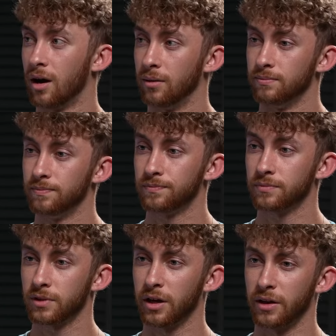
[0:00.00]

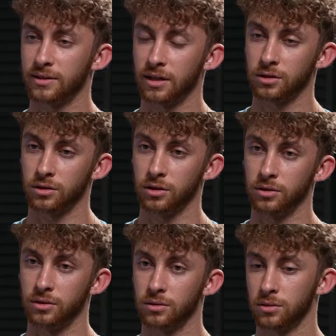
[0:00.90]
Yeah, that's
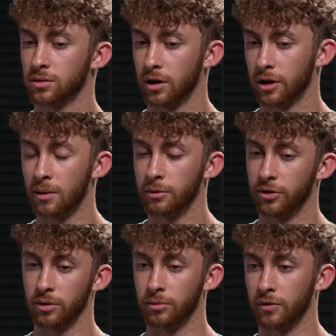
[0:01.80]
actually a common
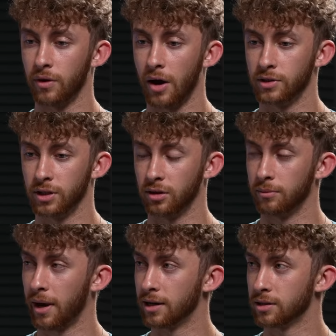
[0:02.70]
theme that I've seen in the
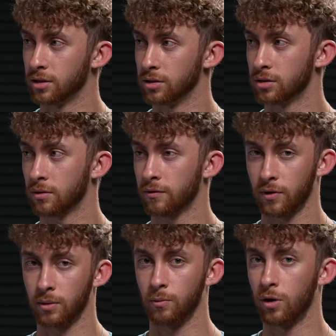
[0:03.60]
past is
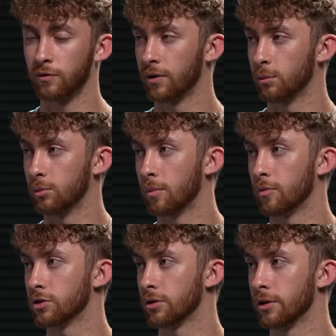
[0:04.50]
from one family
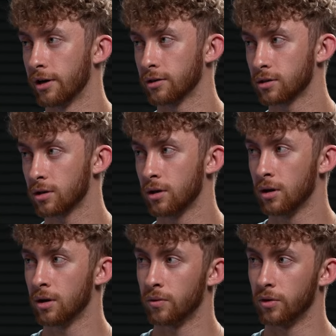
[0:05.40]
member to the next.
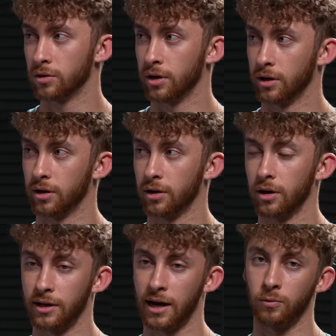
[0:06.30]
Where it's like
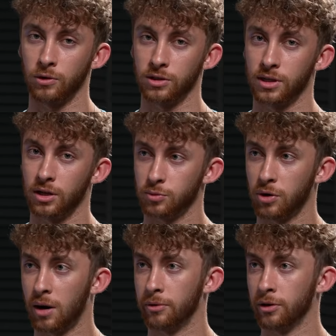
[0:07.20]
a dad wants to sell his
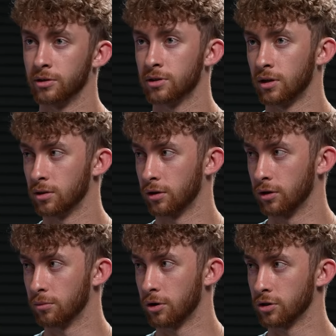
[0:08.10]
property, his son's
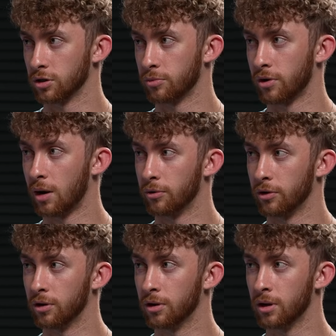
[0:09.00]
looking to purchase a
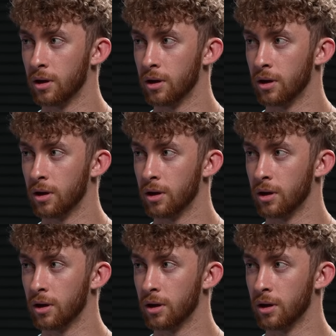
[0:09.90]
property.